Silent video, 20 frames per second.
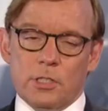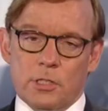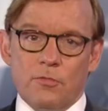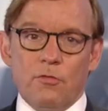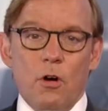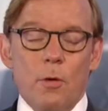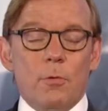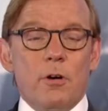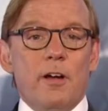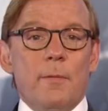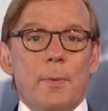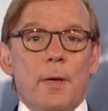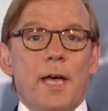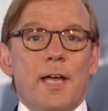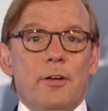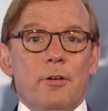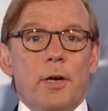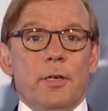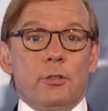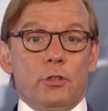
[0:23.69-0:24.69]
is former
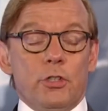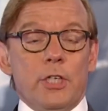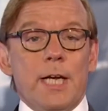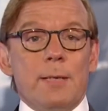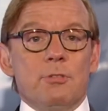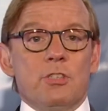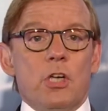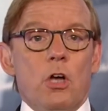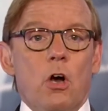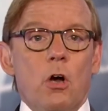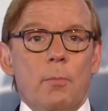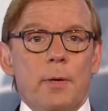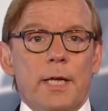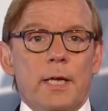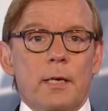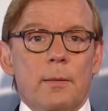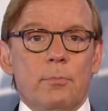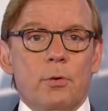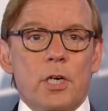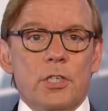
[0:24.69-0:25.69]
FBI Director James
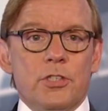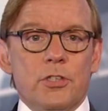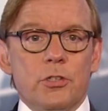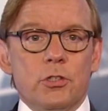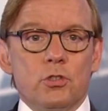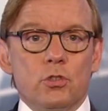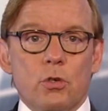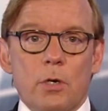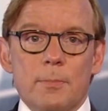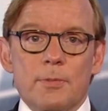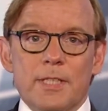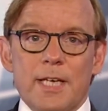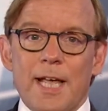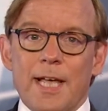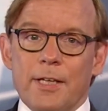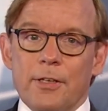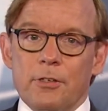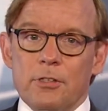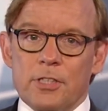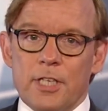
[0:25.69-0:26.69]
Comey on President Trump's
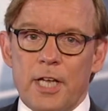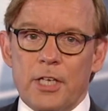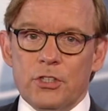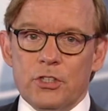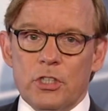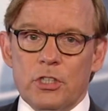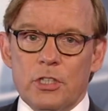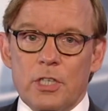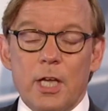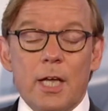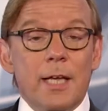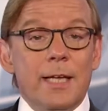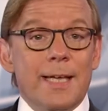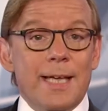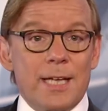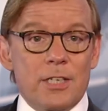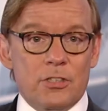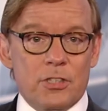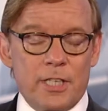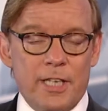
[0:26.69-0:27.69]
accusation
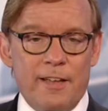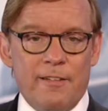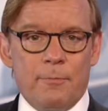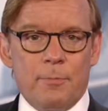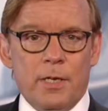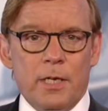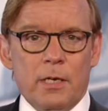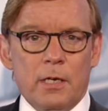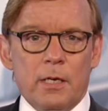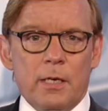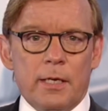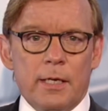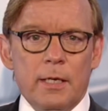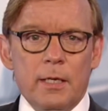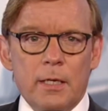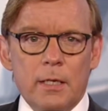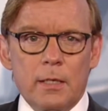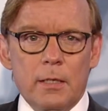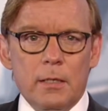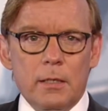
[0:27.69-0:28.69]
against the FBI.
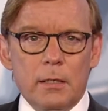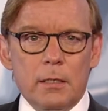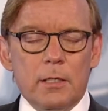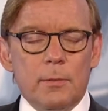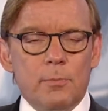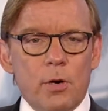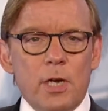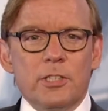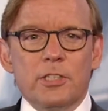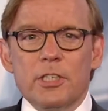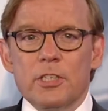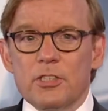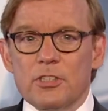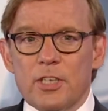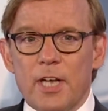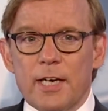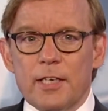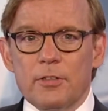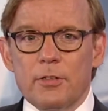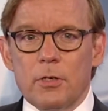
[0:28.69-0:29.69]
The president
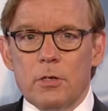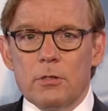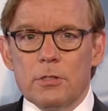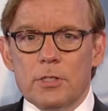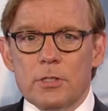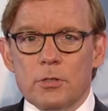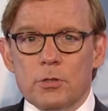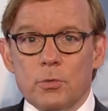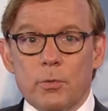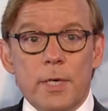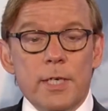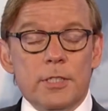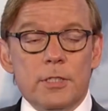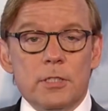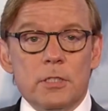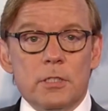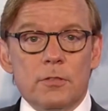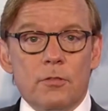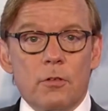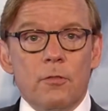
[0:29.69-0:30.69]
cited those as
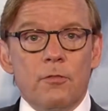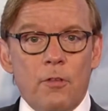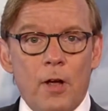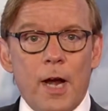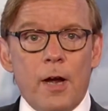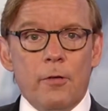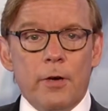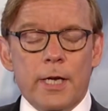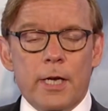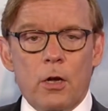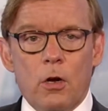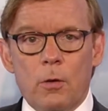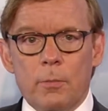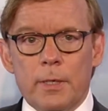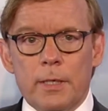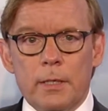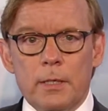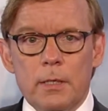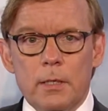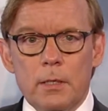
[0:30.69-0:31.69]
reasons for firing
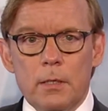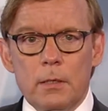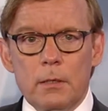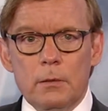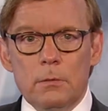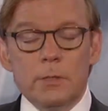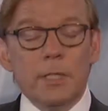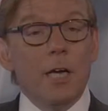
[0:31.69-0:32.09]
Comey. Well,